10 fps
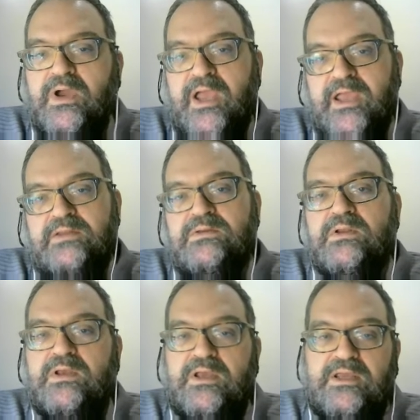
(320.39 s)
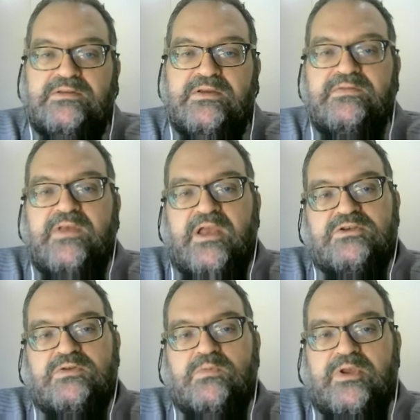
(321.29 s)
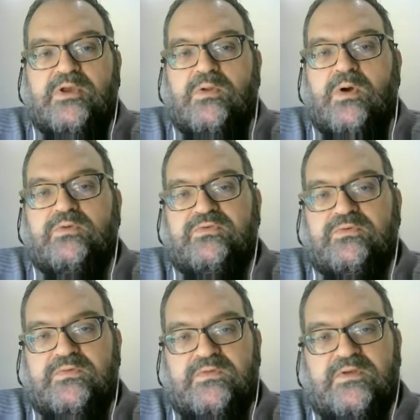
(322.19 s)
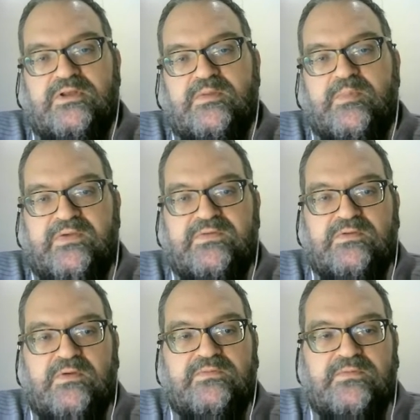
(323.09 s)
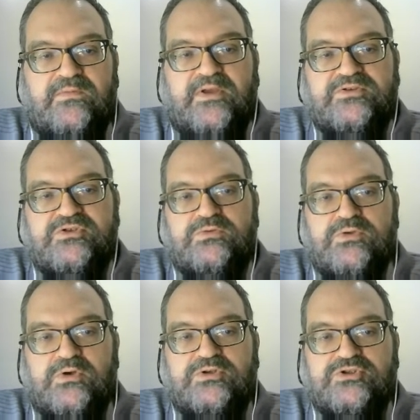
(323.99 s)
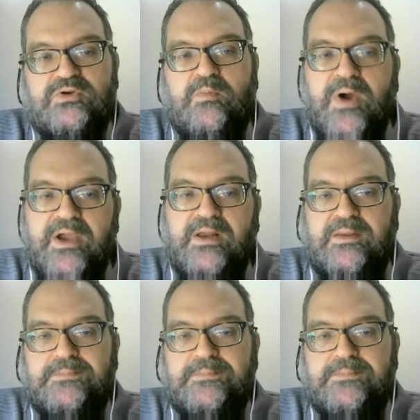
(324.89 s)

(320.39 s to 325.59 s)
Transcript: and in this section we could also see the presence of the flexural-torsional buckling.